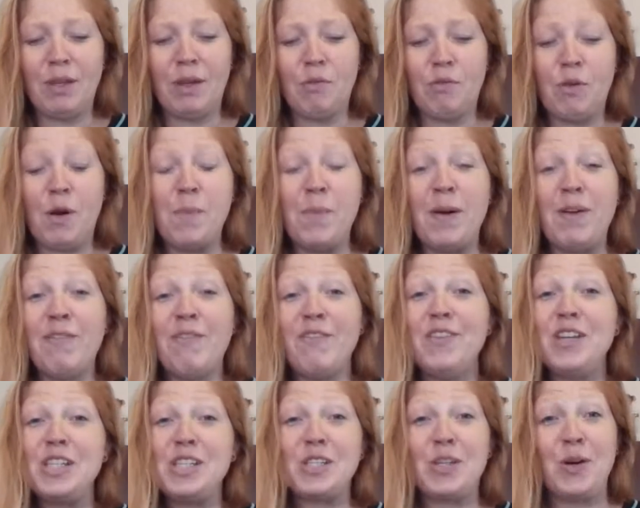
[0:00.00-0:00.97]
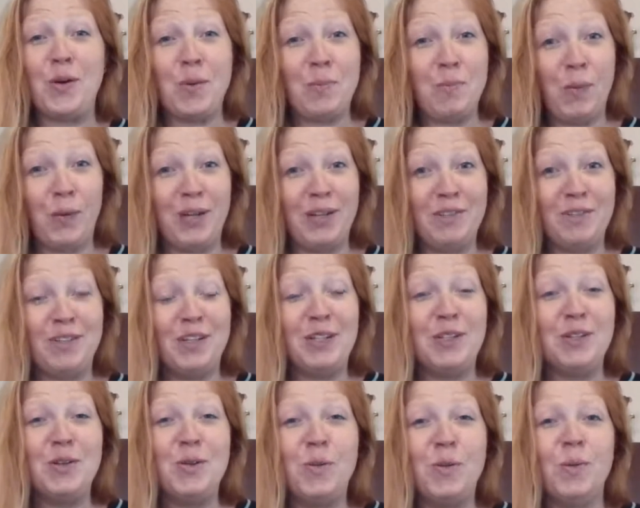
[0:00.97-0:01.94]
from a fiscal point of
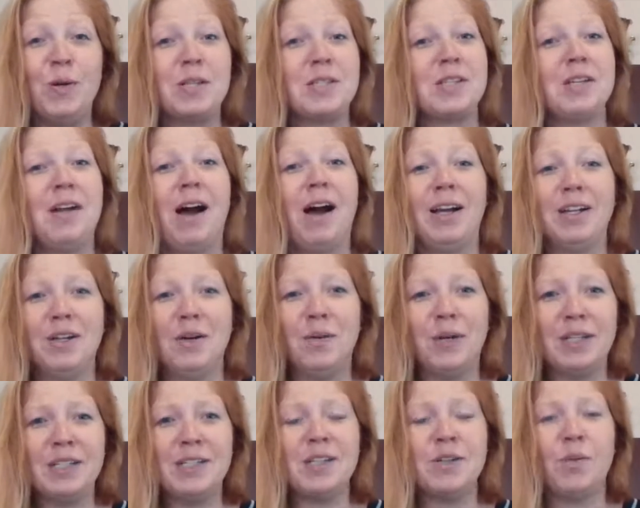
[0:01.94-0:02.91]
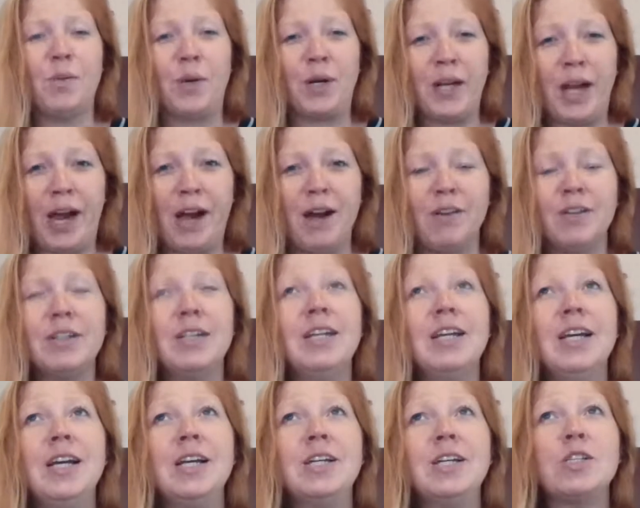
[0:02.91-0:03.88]
view, was not going to work out.
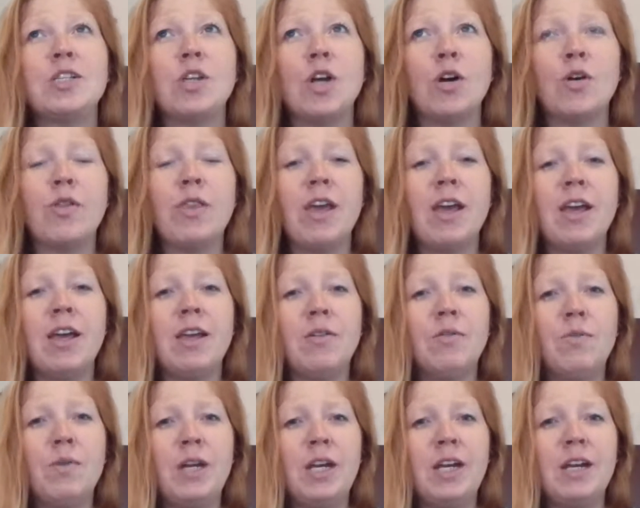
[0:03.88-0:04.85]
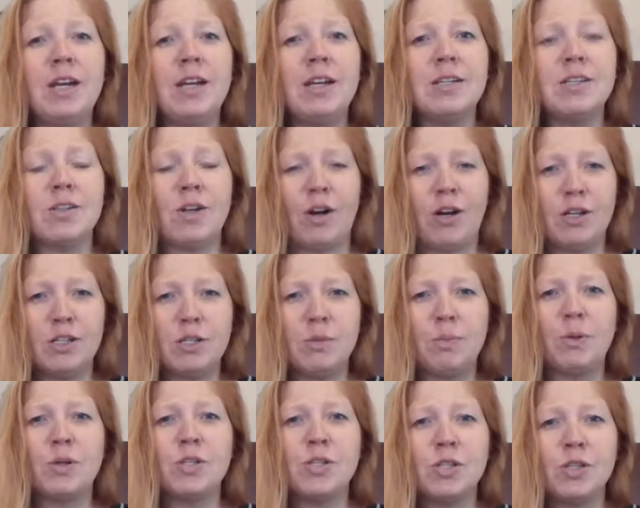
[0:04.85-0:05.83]
So then we started to
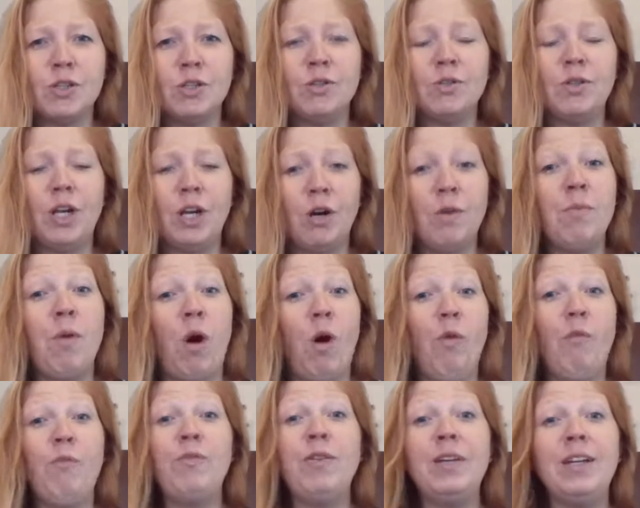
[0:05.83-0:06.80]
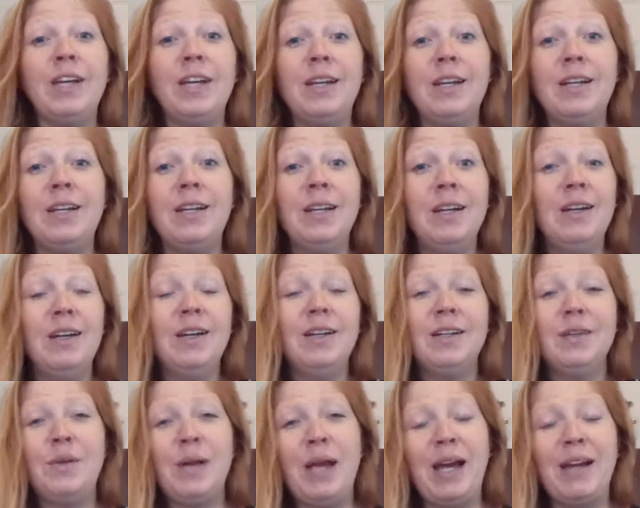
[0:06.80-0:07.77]
pursue, hopefully
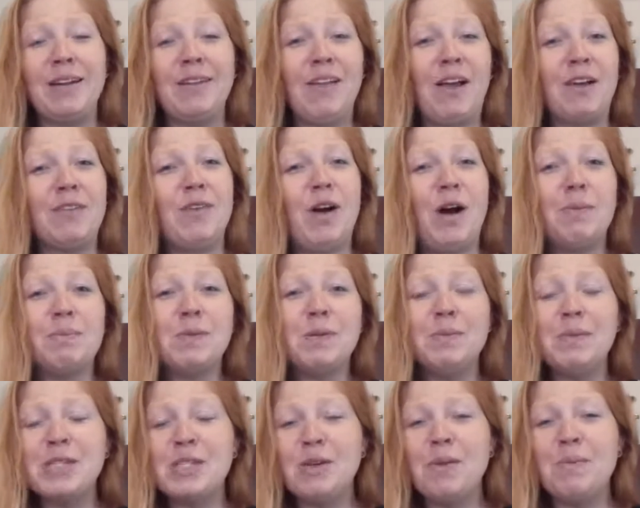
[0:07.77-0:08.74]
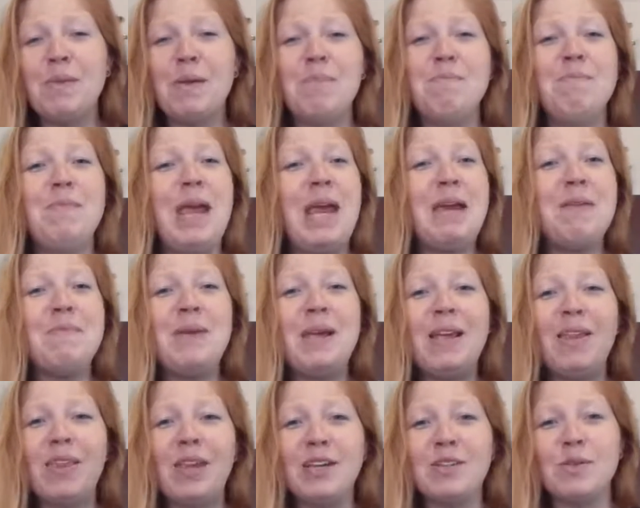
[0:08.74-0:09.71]
we had a lot of optimism that maybe
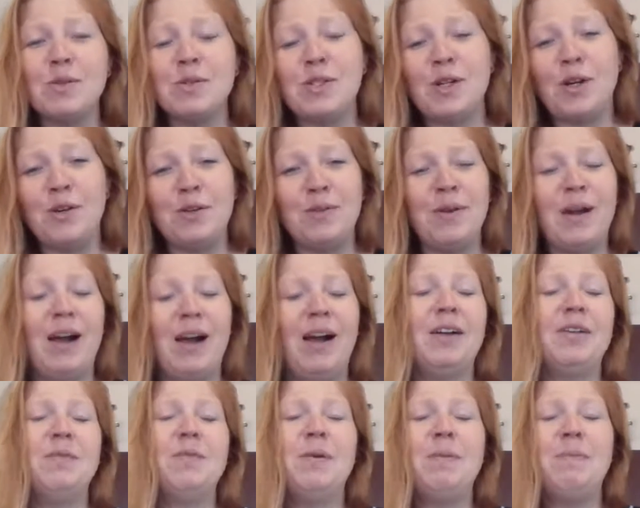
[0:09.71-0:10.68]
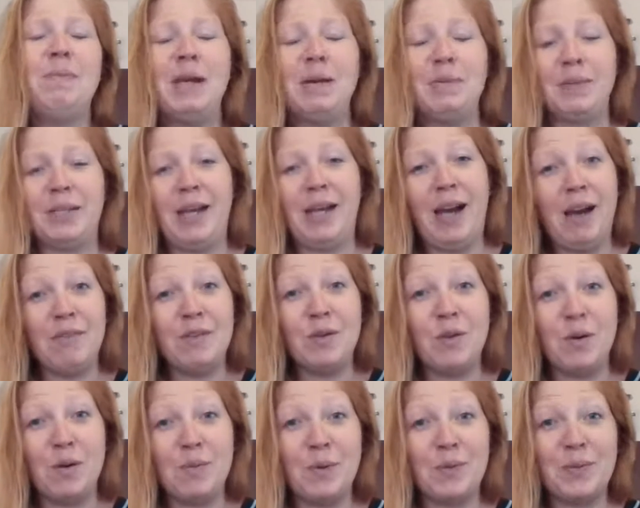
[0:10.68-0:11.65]
things would turn around and we'd be able to have a
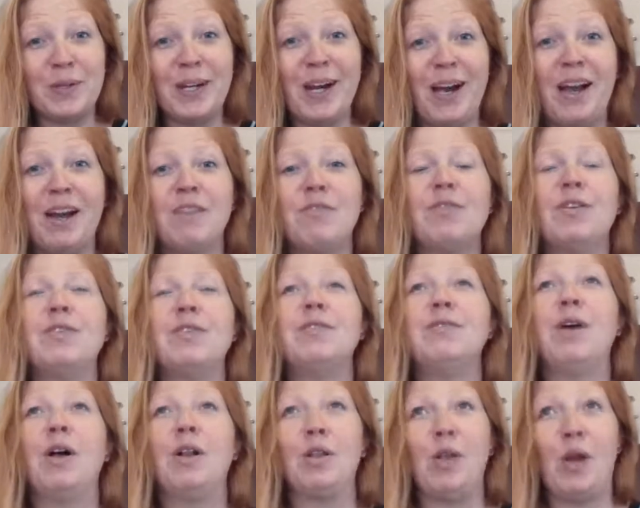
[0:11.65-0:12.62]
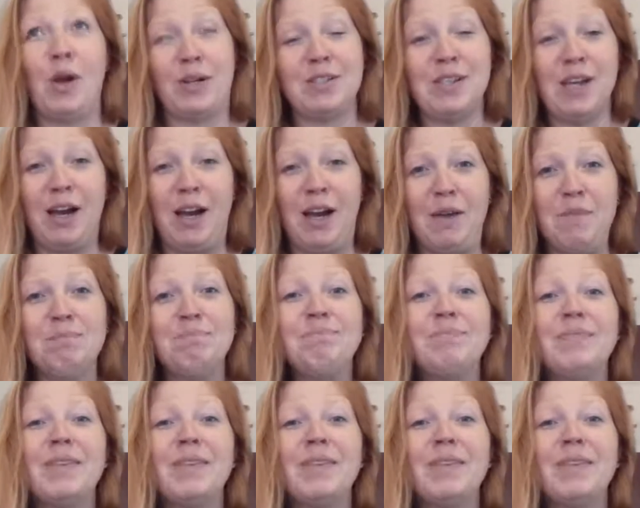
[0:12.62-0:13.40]
normal regatta for a long time.